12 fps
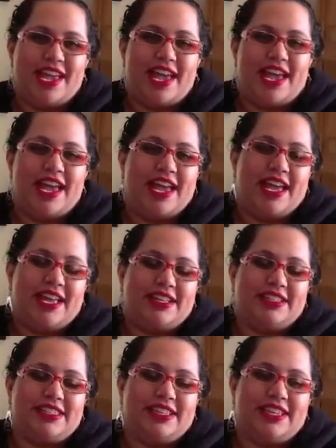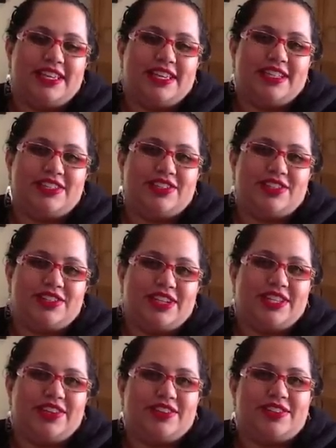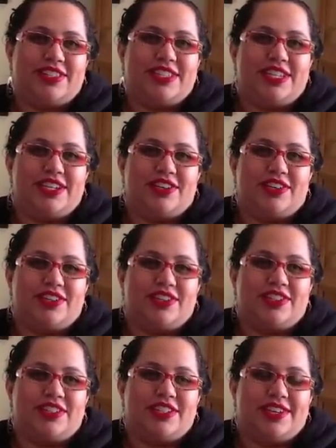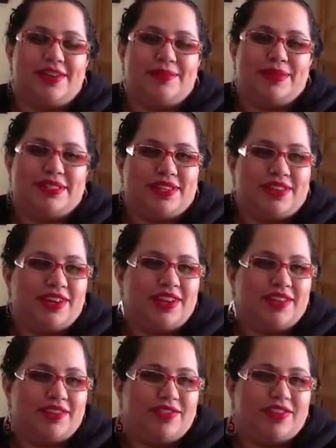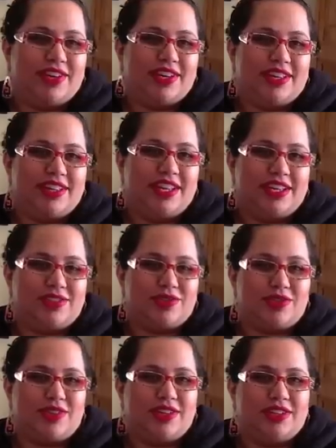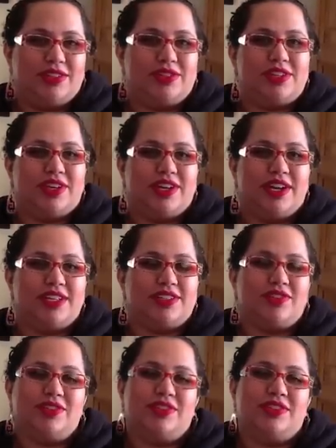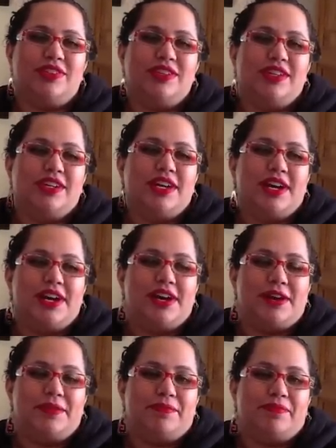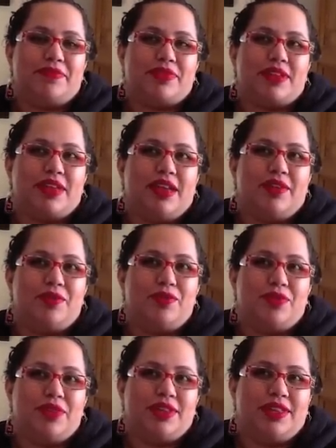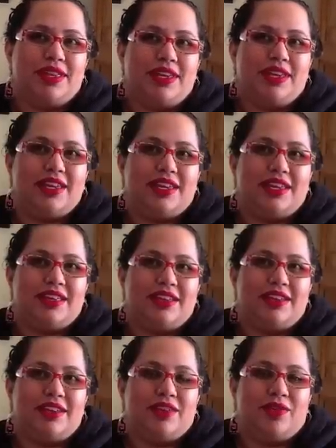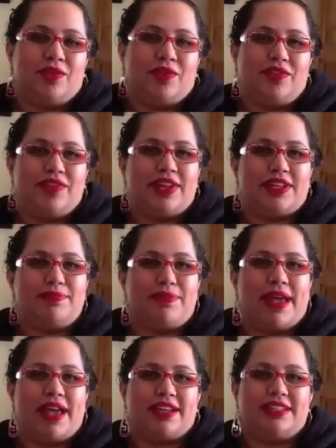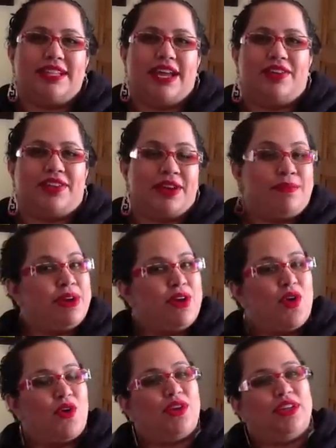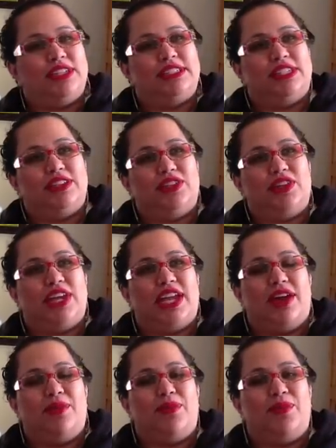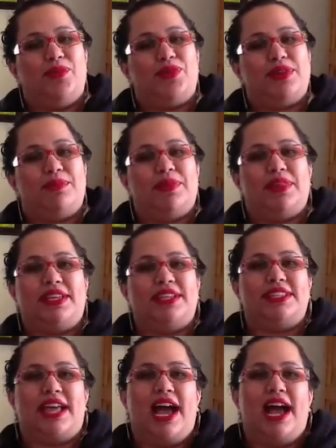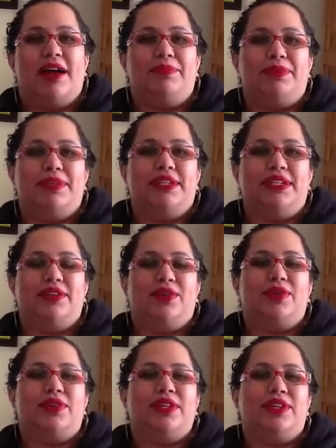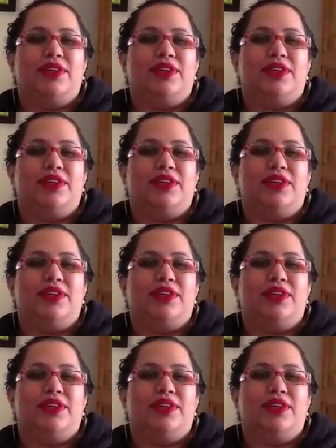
And during those years um, in Southern California, a high school called Losinger High School, um, I really, you know, reflect back now that I'm in Oakland and looking at some of the things that happened in Oakland